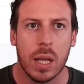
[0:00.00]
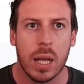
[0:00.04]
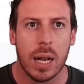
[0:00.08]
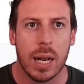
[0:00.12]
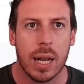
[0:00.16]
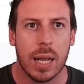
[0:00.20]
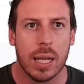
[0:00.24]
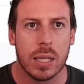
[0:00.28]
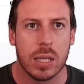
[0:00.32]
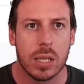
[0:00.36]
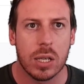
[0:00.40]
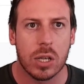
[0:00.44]

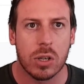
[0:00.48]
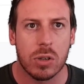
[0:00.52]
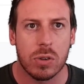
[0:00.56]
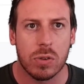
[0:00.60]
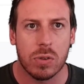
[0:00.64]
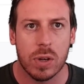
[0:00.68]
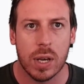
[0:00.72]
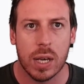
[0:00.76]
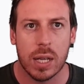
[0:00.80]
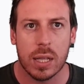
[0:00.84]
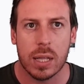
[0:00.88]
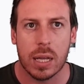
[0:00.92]
Let's
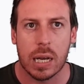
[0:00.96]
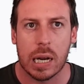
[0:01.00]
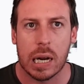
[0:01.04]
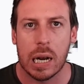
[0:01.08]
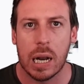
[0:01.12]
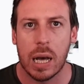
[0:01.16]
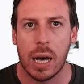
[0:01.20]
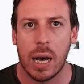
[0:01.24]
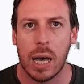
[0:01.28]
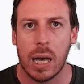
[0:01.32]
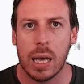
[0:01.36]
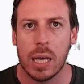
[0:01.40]
create the
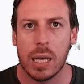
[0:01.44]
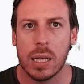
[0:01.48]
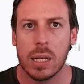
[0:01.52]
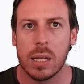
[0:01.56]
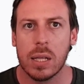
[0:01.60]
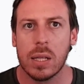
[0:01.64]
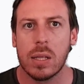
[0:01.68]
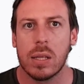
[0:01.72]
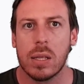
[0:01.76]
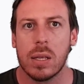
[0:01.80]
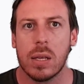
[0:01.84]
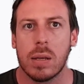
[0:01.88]

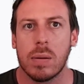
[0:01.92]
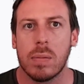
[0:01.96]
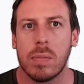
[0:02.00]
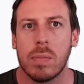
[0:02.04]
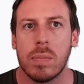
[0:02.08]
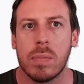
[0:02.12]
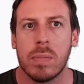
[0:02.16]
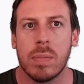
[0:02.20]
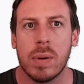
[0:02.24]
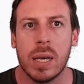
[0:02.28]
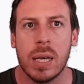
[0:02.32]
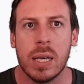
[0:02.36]
client.
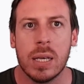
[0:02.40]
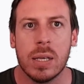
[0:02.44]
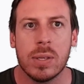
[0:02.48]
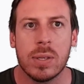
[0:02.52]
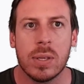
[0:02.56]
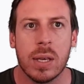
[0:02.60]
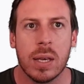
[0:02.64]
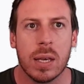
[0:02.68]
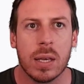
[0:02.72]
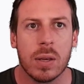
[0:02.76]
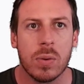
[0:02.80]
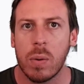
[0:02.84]

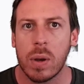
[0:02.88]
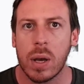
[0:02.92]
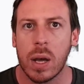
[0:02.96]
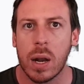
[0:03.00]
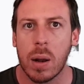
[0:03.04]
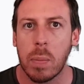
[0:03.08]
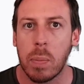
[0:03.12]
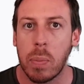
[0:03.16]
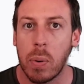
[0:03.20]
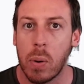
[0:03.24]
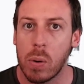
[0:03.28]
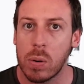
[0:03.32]
Amazing. We got
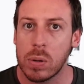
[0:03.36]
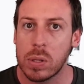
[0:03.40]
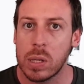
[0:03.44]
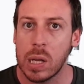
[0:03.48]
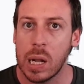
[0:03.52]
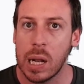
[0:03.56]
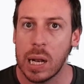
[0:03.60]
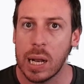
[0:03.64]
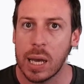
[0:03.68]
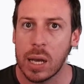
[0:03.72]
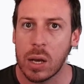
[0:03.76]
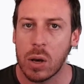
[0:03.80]
a portal
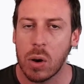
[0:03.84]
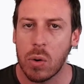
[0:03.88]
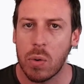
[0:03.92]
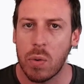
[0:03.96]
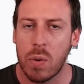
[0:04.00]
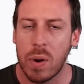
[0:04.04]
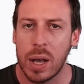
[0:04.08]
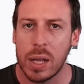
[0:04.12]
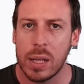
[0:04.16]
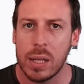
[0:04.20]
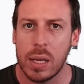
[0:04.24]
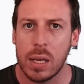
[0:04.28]
link
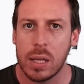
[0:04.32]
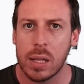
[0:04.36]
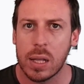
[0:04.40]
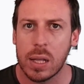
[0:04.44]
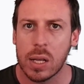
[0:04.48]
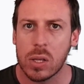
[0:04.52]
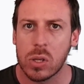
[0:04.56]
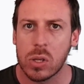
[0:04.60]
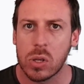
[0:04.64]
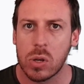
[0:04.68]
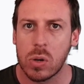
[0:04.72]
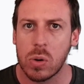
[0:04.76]
already.
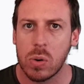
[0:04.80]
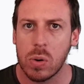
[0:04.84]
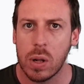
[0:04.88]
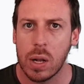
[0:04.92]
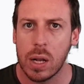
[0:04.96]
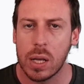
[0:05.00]
That's cool.